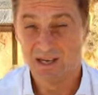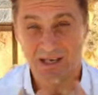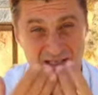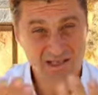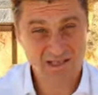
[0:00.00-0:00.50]

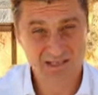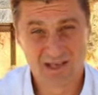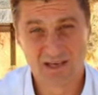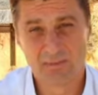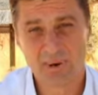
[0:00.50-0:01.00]
It's
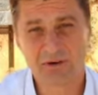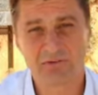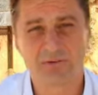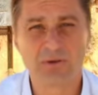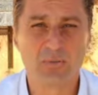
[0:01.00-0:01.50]
part of
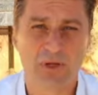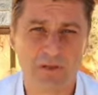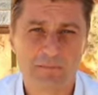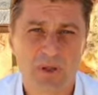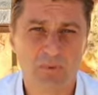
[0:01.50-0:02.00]
free will,
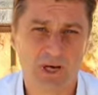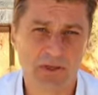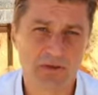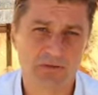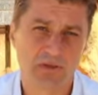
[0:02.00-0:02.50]
the
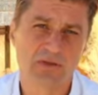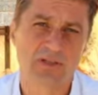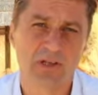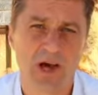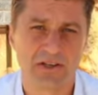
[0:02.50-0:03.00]
one universal
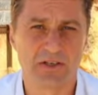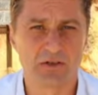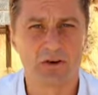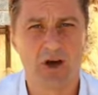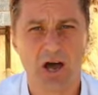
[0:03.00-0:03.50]
law that
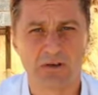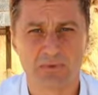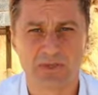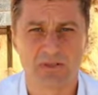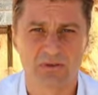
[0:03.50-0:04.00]
you
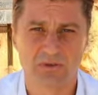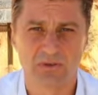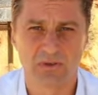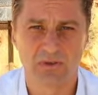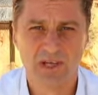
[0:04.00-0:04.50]
100%
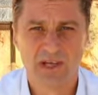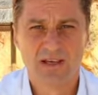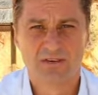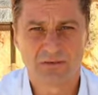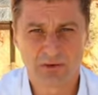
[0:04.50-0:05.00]
control.
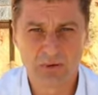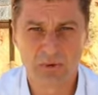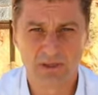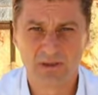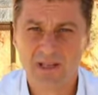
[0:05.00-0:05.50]
Free
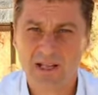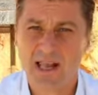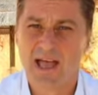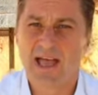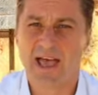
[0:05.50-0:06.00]
will,
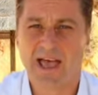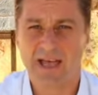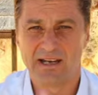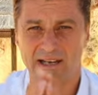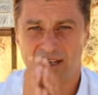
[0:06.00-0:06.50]

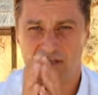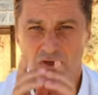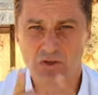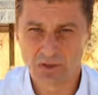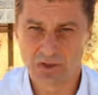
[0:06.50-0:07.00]
and
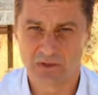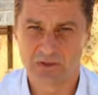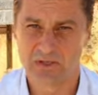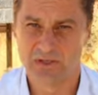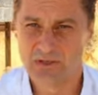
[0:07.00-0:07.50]
it's your
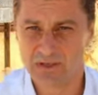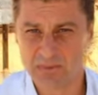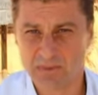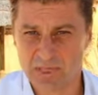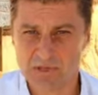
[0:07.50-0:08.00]
choice to either
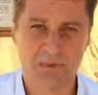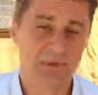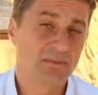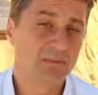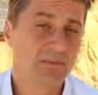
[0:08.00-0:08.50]
be
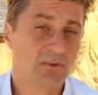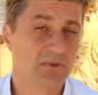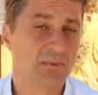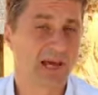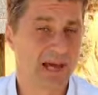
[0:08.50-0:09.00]
miserable or
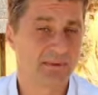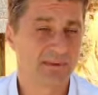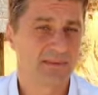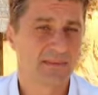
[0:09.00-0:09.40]
to be happy.